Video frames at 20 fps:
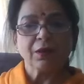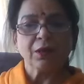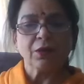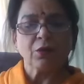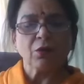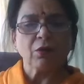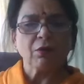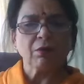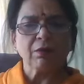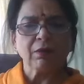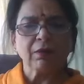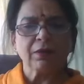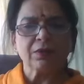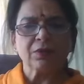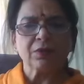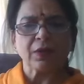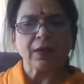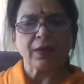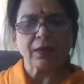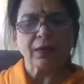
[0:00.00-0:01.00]
in all
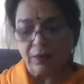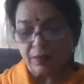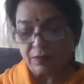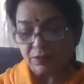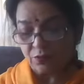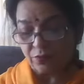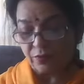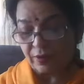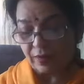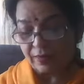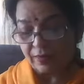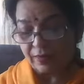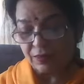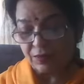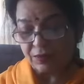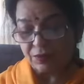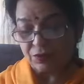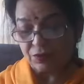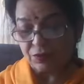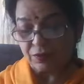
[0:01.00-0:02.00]
these endless
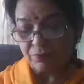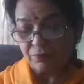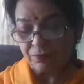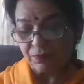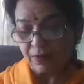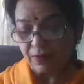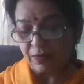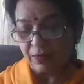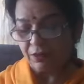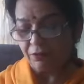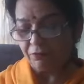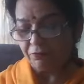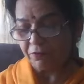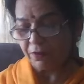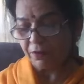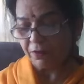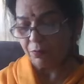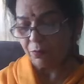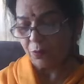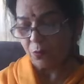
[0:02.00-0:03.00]
varieties at
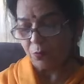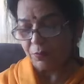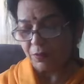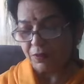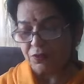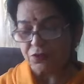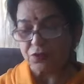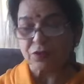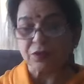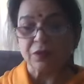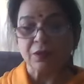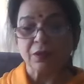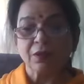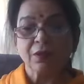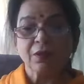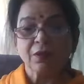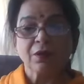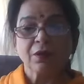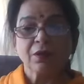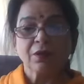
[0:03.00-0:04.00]
different moments
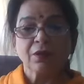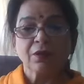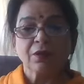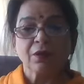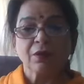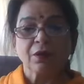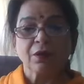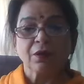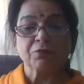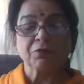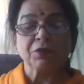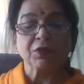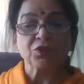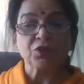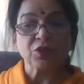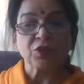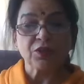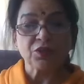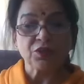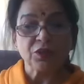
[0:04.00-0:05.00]
of the
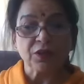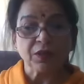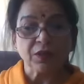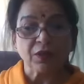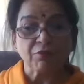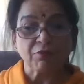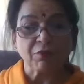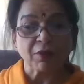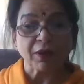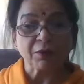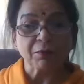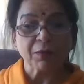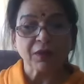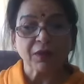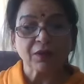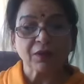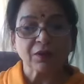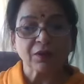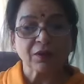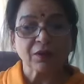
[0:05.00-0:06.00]
changing
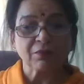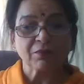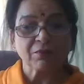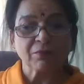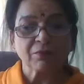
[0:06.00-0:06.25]
environment.